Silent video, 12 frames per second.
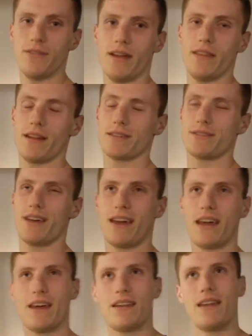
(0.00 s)
And then I also
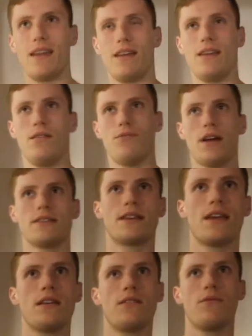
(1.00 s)
had a rice
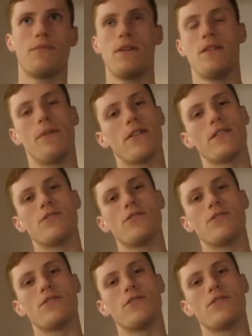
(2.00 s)
cake with peanut butter